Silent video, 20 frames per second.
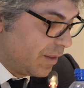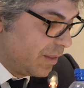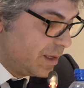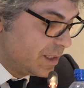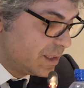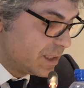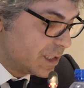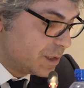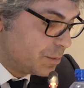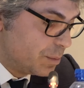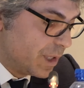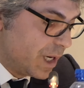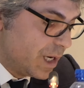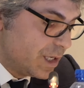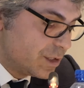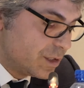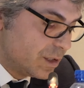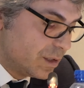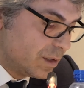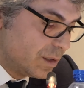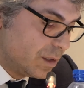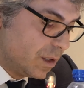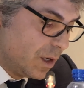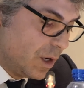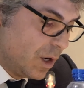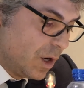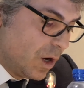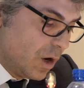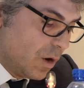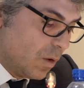This aspiration
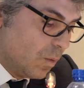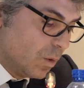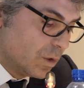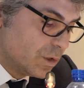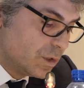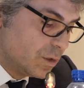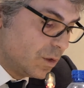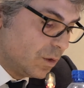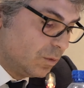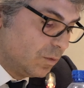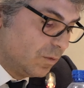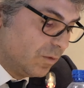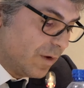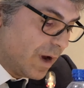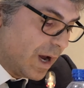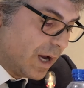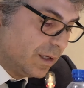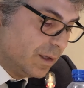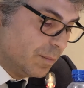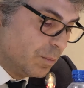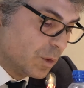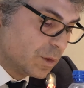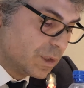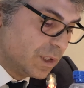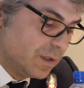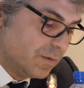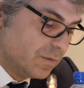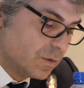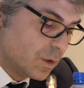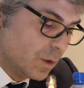was not to find a
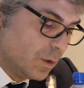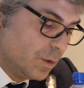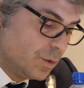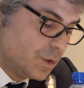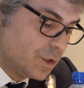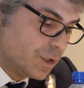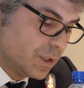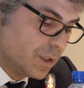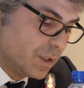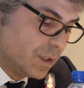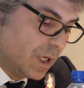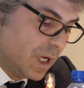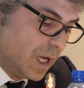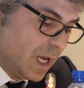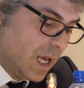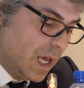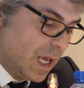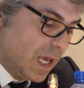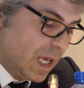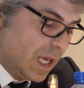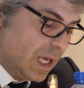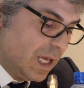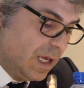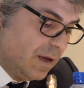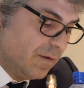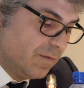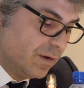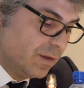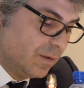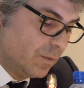positive solution,
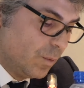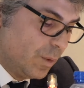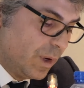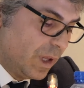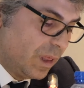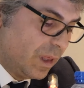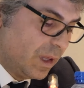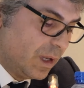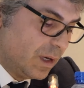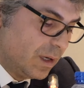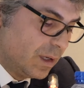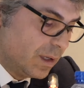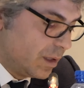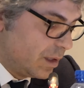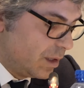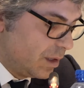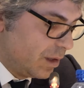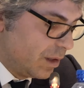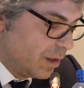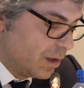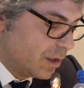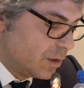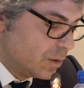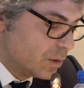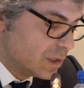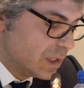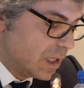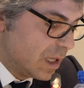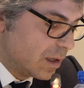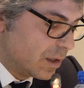even within the
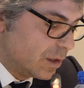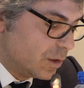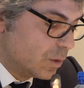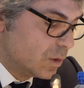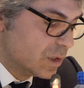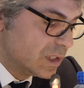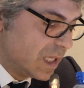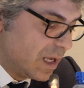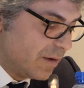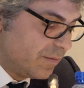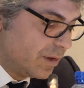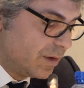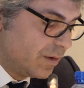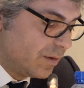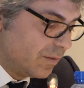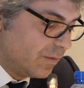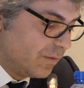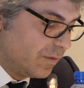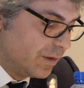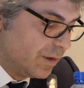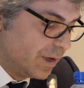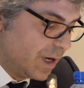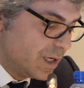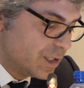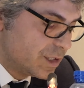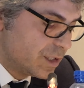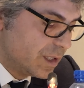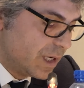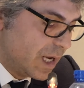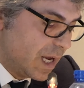Yugoslavian
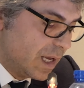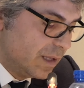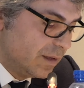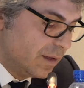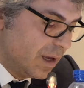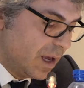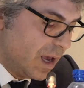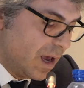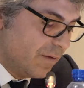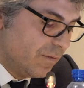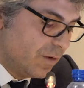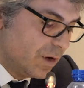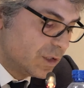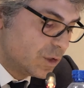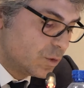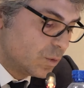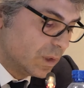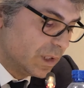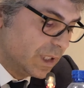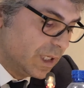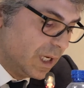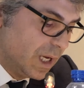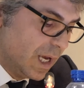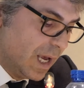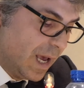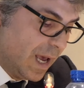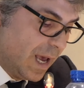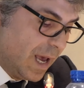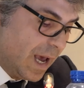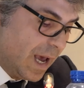Federation, and eventually
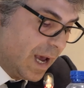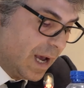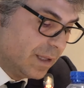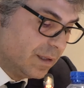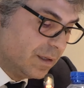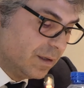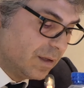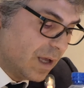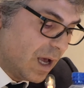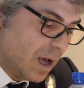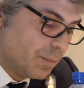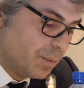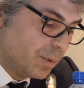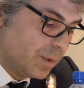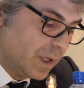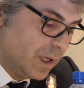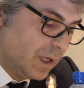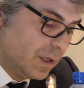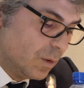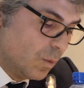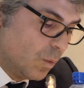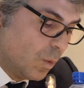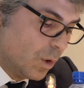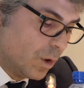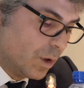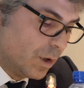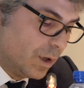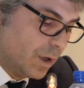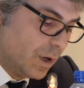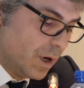ended up in a
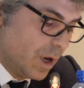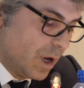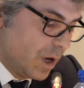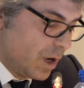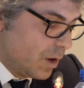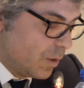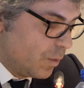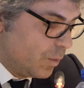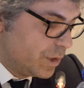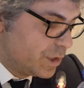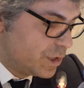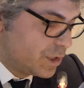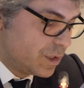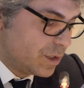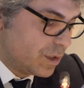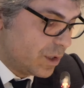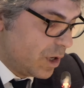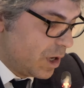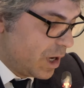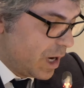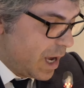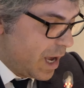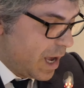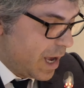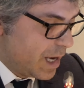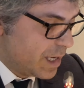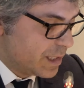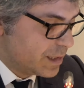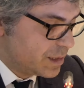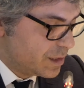war which
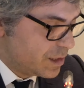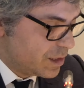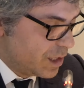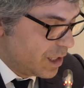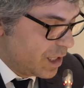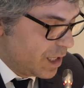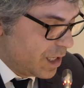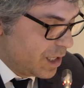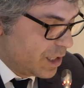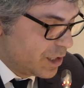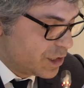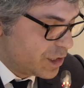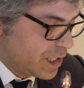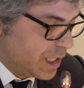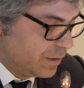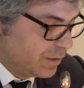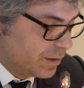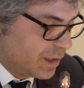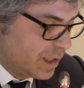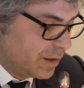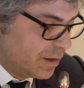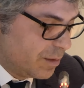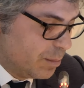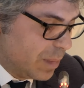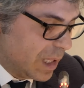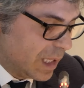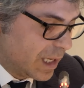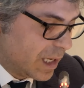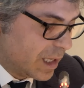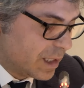has shattered the
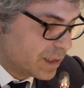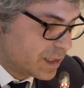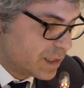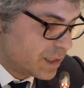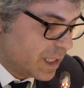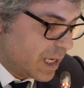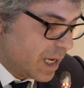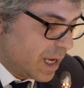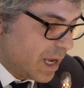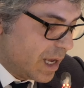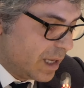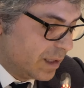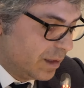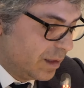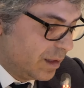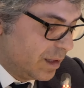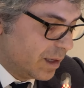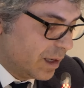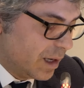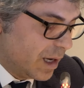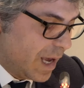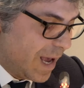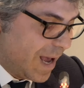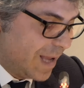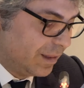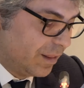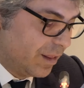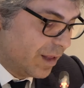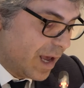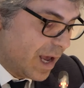Balkans and
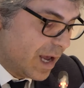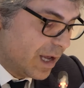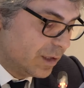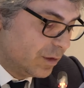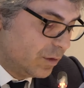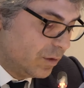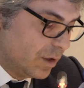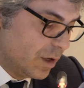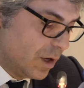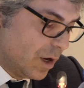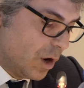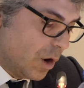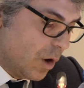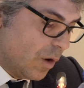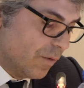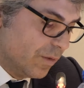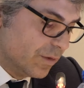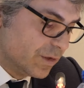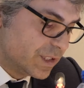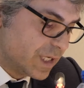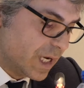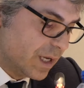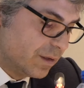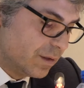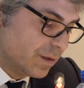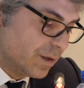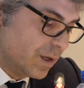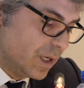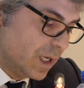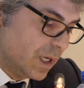at the end of the
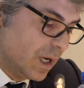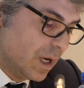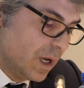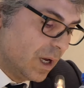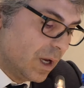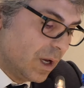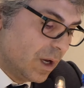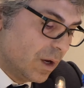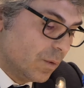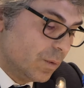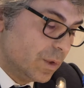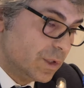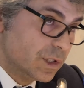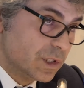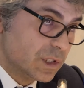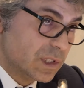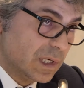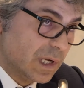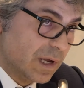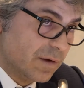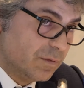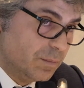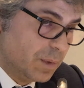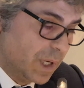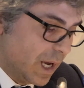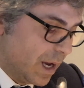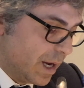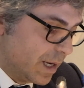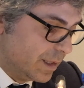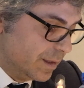century we just left
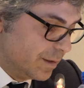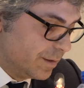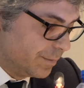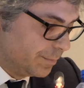behind.